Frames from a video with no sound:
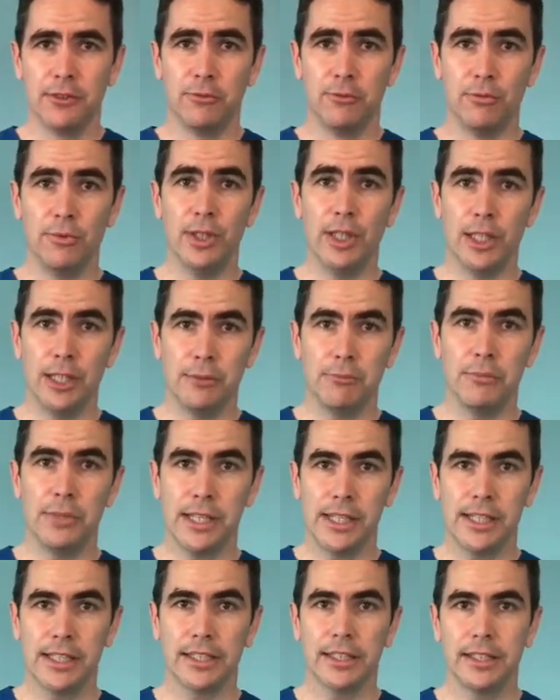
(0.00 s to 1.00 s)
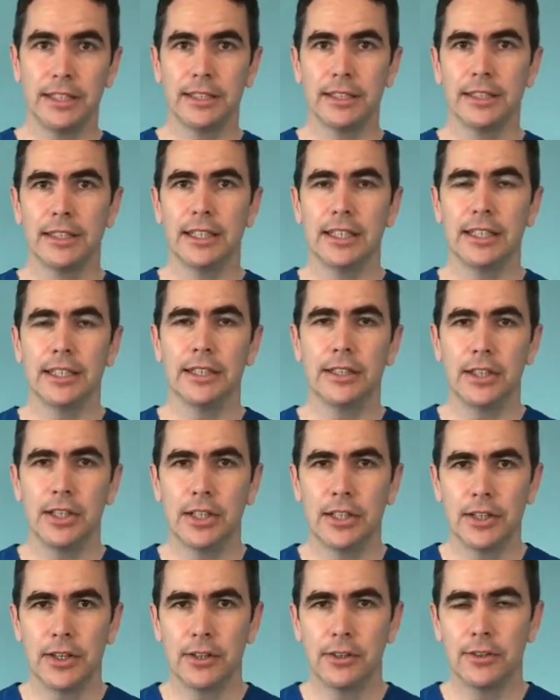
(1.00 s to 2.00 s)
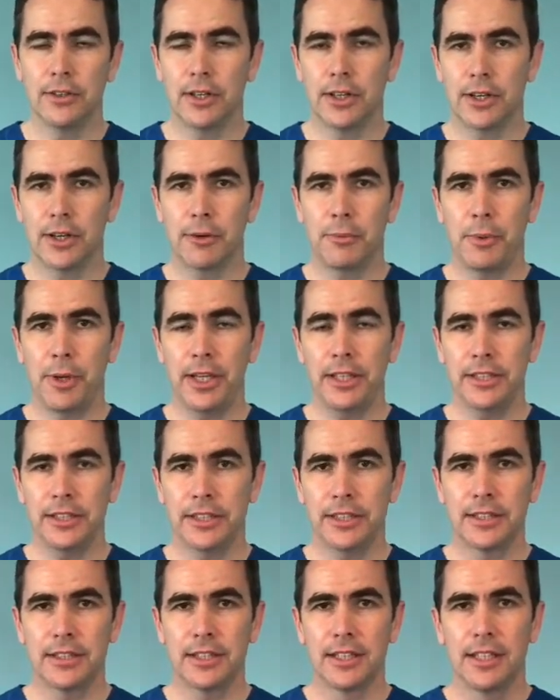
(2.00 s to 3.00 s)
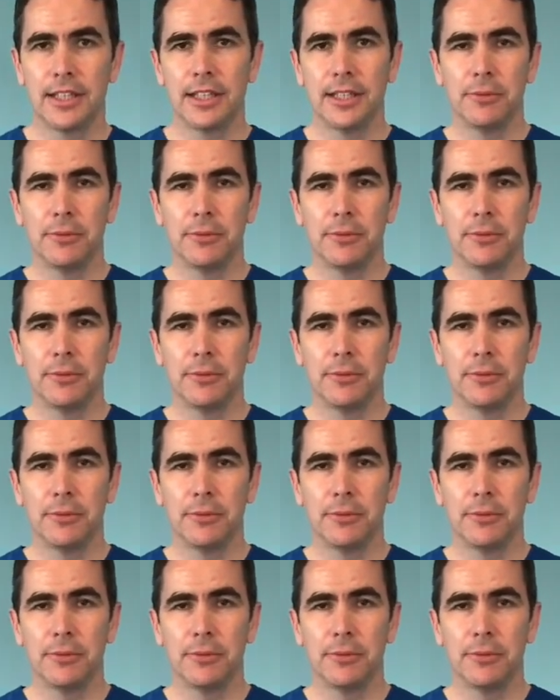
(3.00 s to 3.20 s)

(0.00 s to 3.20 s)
really big on our patients,